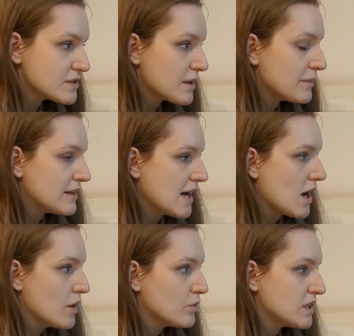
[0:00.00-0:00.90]
are something that
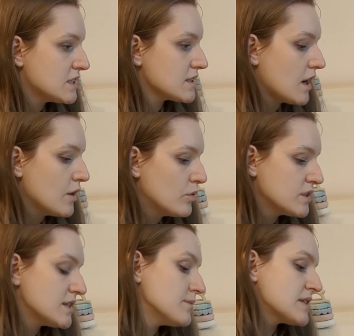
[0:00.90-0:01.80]
I
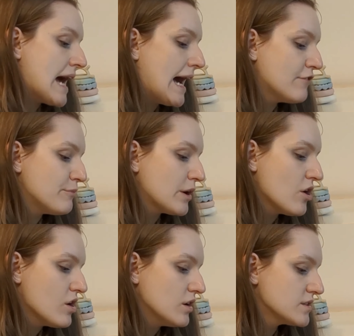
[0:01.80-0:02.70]
wanted them to have
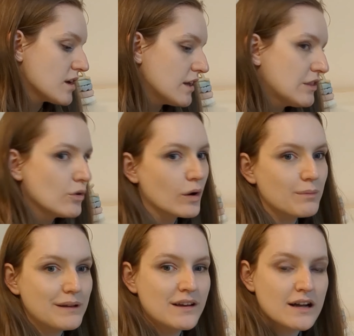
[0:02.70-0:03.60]
because I thought it'd
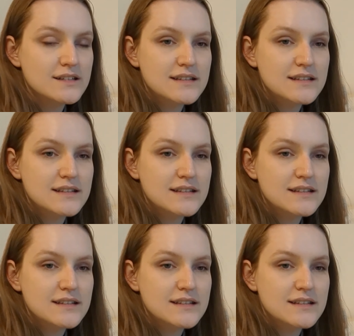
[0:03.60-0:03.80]
be nice